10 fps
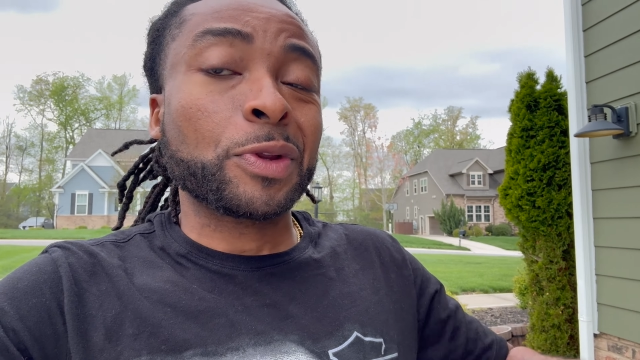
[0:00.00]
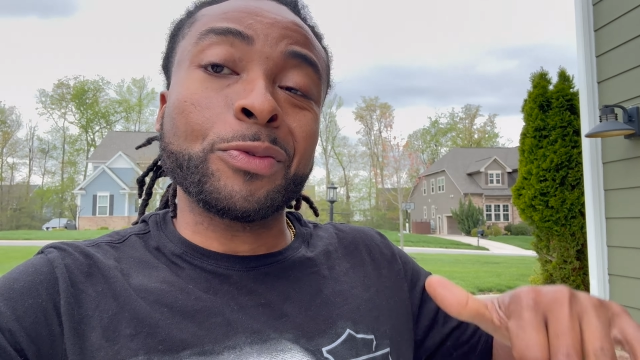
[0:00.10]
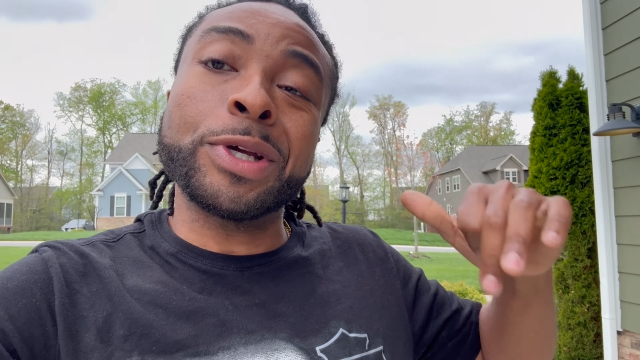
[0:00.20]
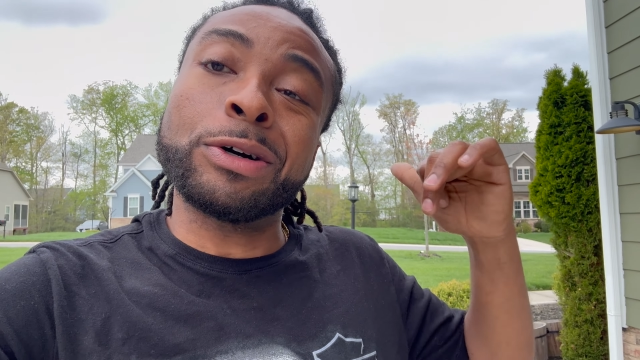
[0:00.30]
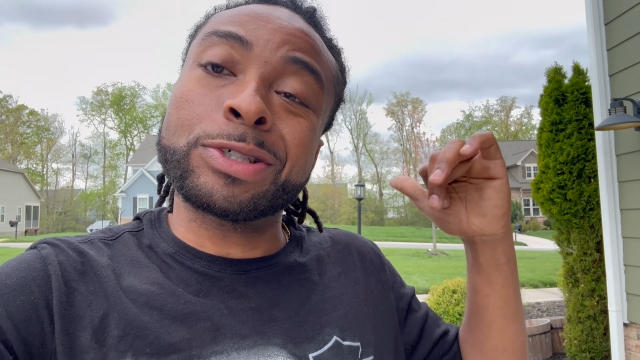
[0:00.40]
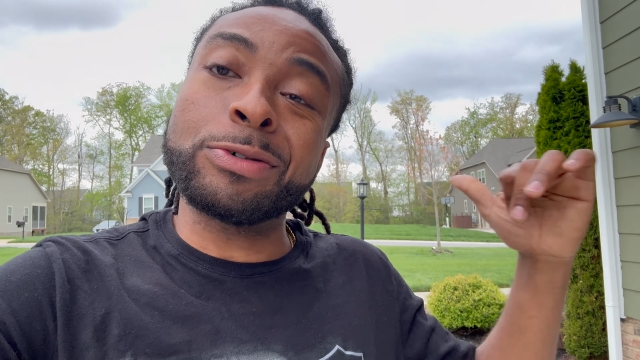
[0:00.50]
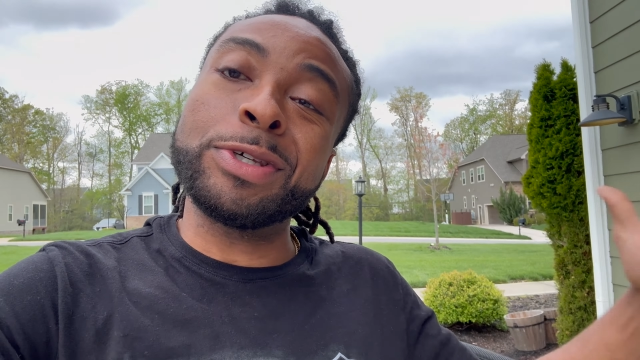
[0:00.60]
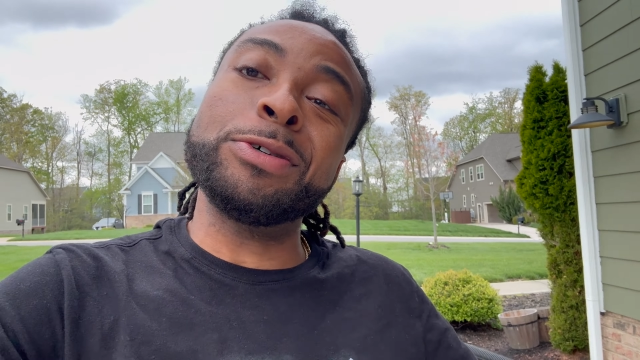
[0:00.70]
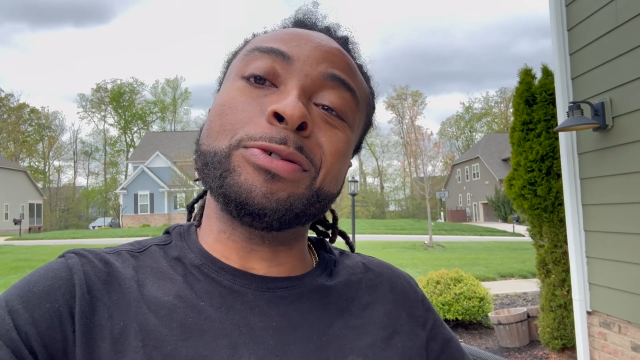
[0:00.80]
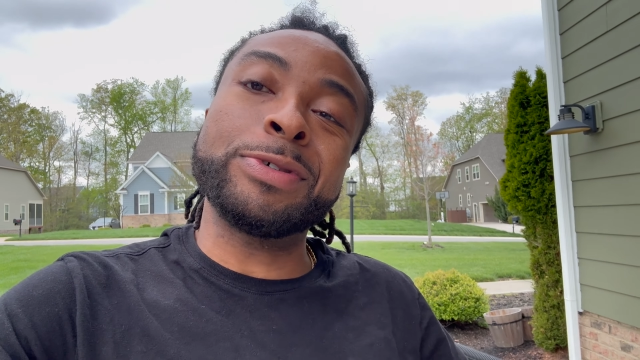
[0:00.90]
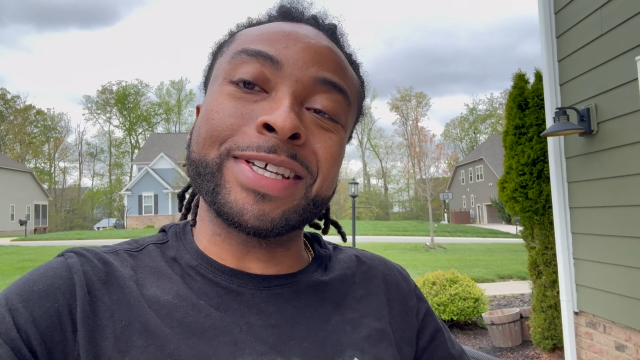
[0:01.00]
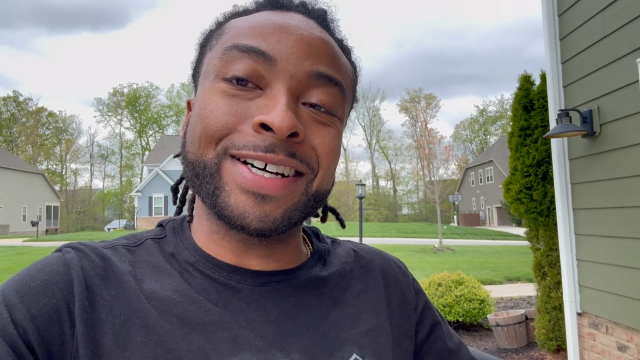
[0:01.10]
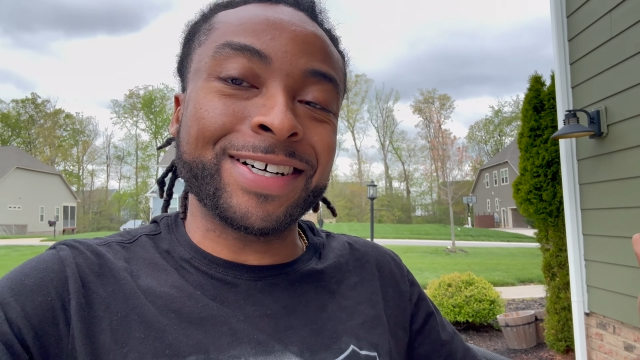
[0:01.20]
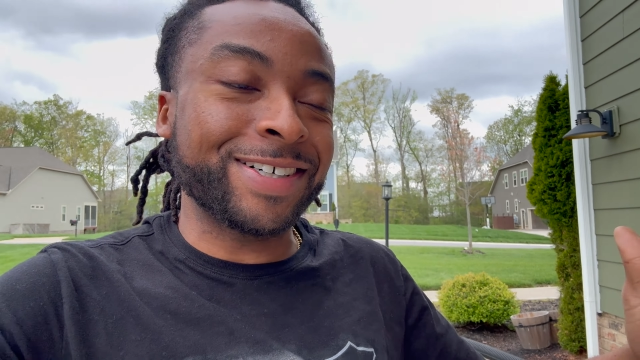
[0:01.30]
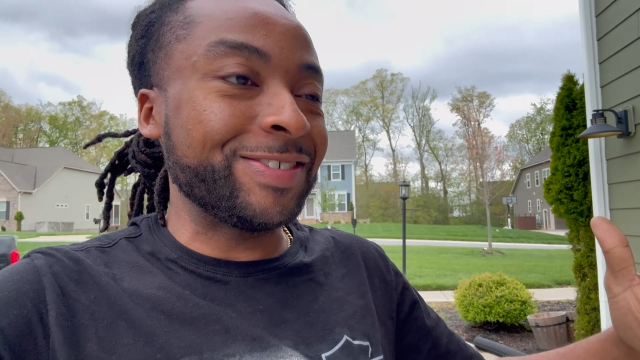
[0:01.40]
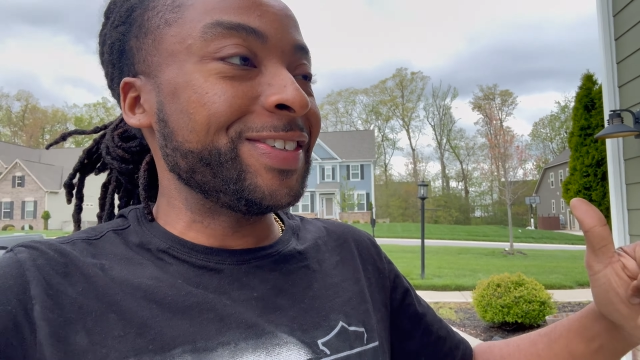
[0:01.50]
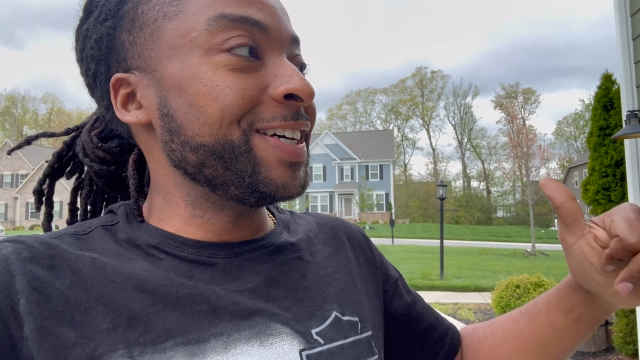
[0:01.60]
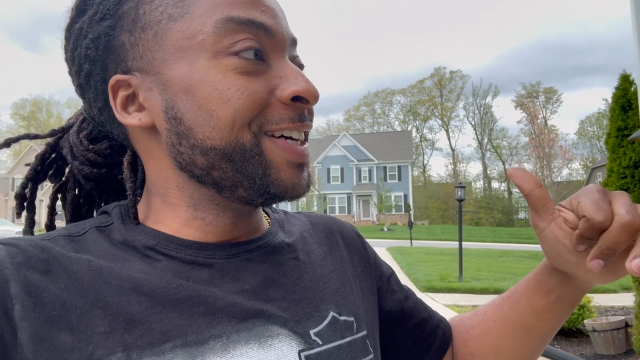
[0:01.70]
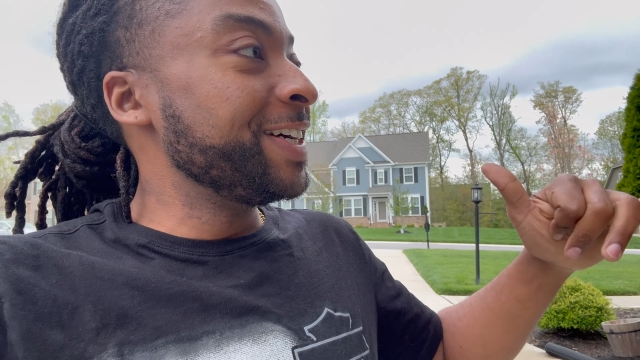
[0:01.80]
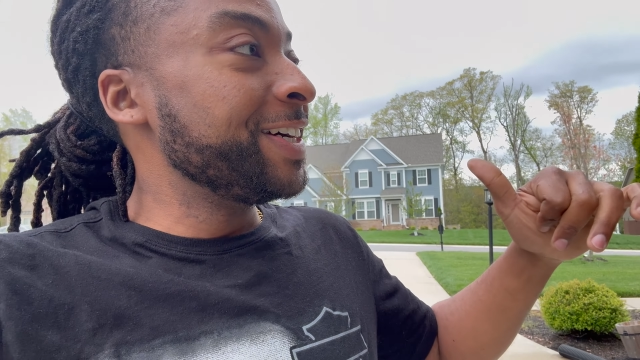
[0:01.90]
We also used a
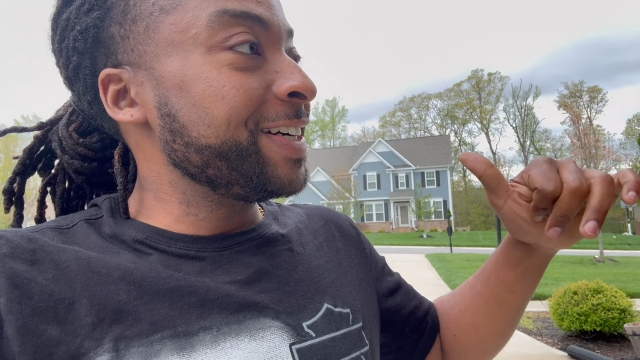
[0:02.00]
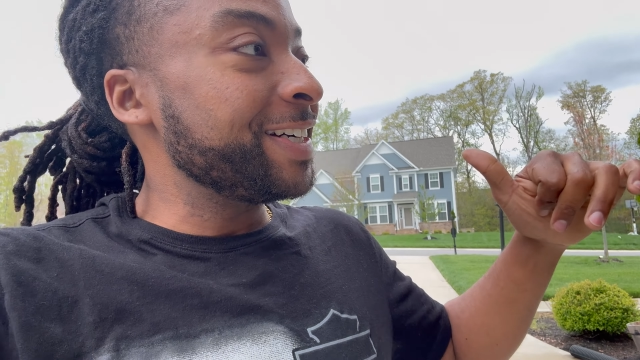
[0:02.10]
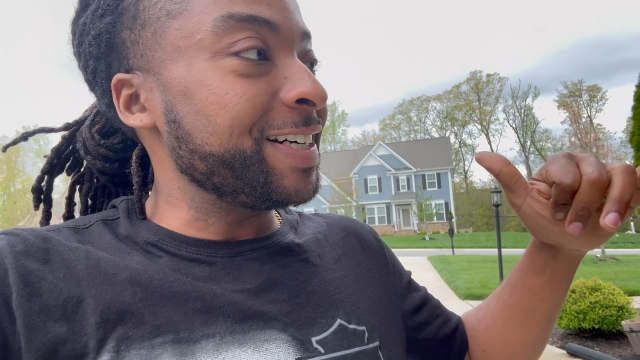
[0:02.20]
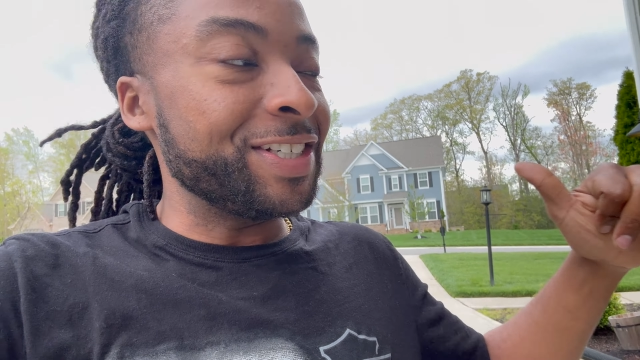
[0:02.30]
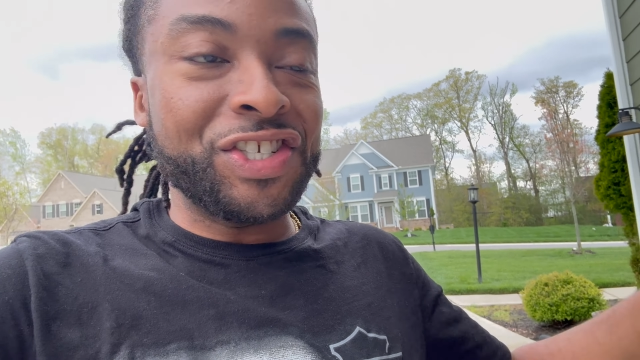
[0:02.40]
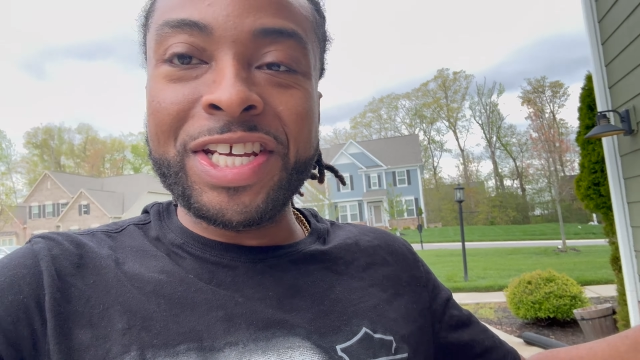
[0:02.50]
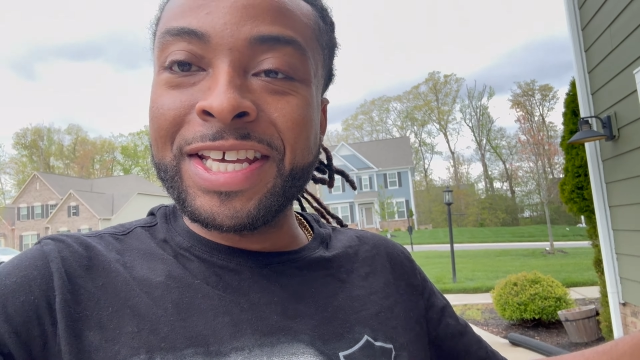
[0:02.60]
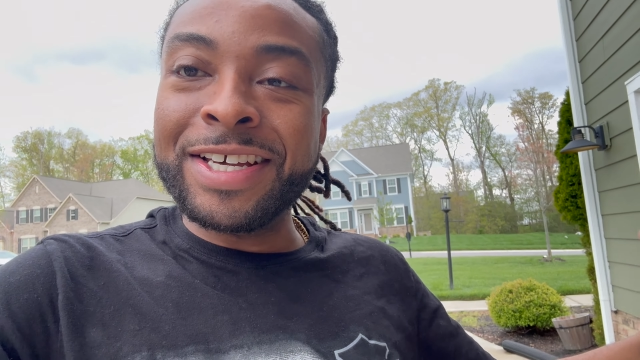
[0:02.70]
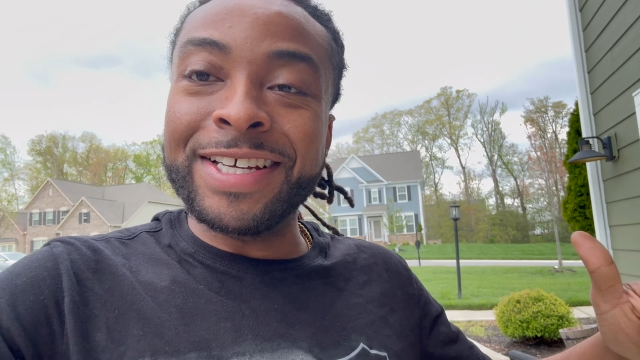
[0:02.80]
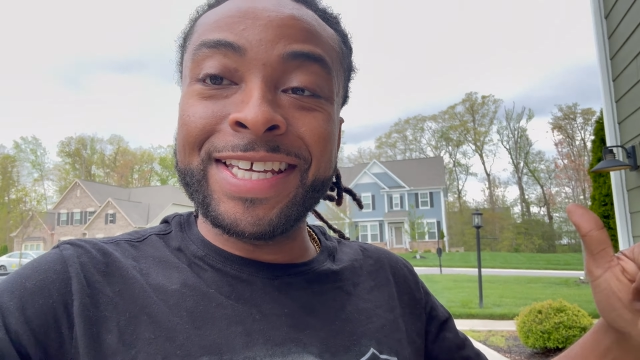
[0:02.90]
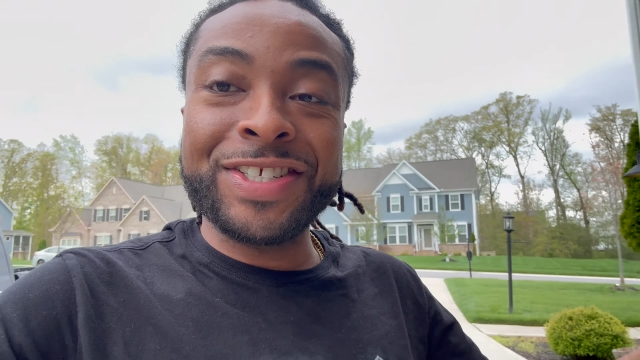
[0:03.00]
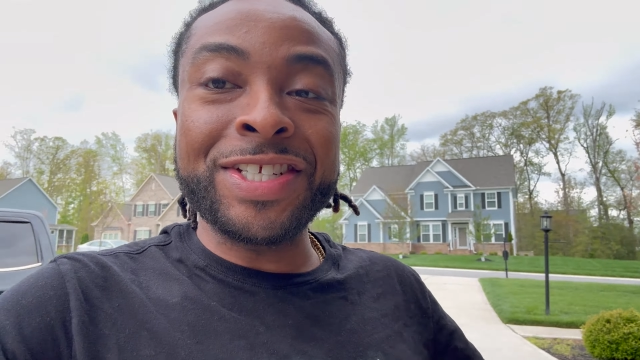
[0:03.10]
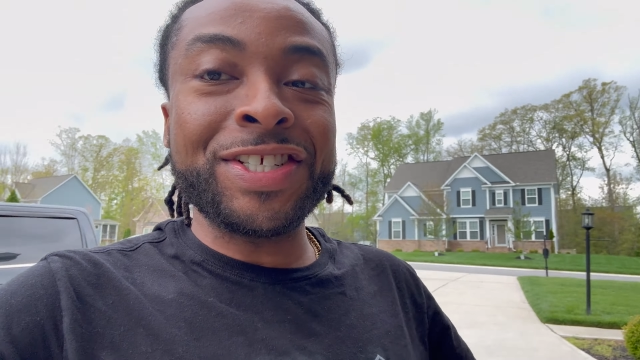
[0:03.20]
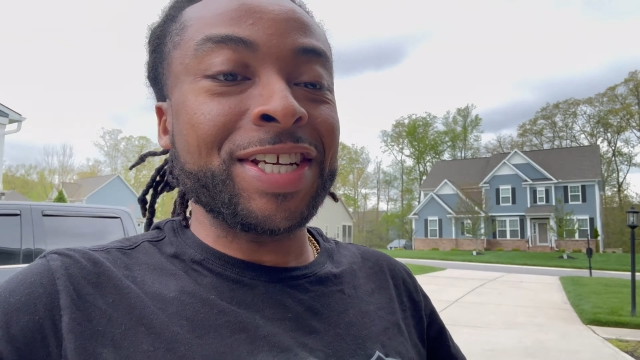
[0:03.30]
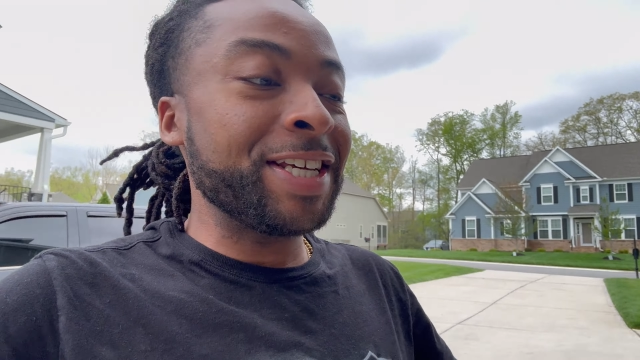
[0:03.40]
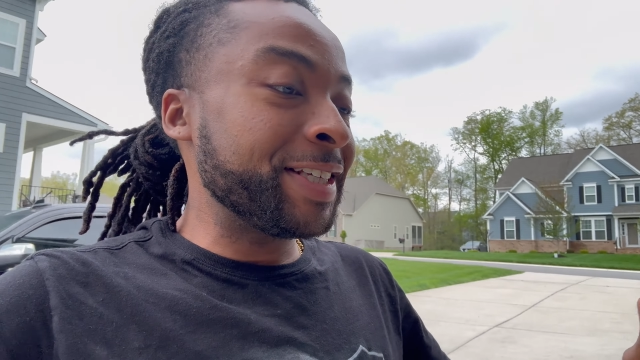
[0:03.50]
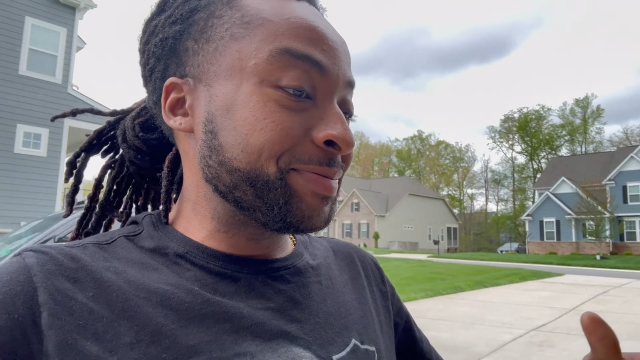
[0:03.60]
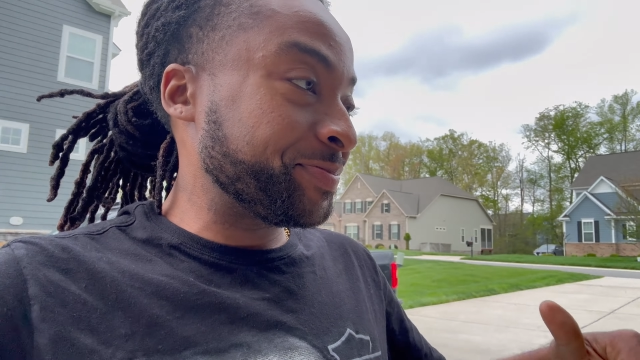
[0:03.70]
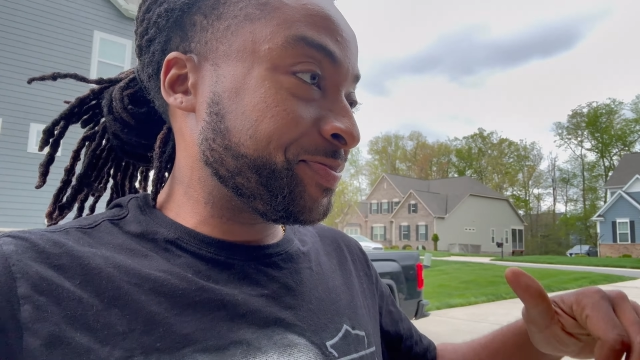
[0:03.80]
jig, an engine jig,